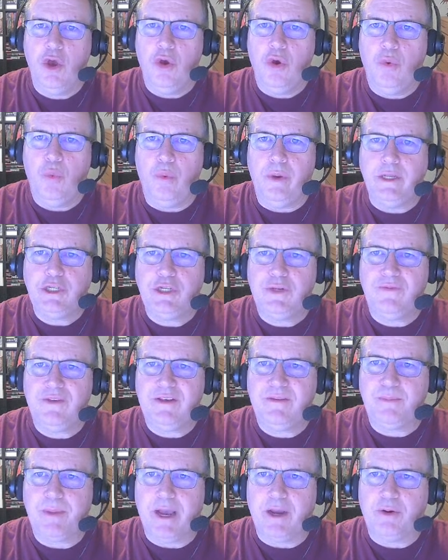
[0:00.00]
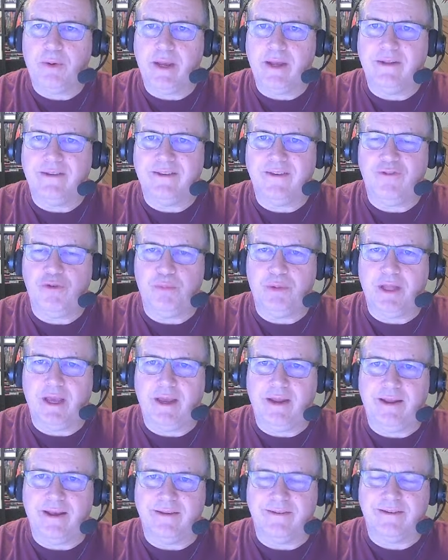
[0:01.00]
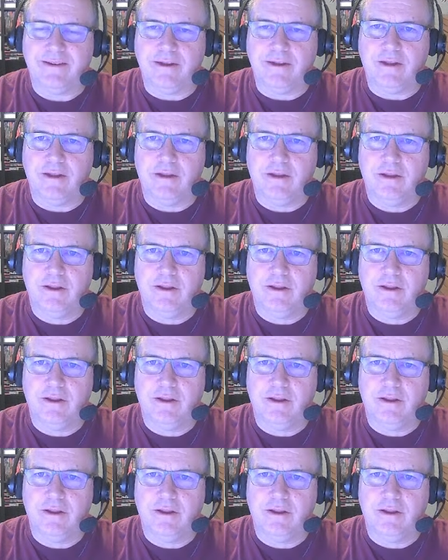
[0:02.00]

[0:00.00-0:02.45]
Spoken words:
Which of these backgrounds have you play tested?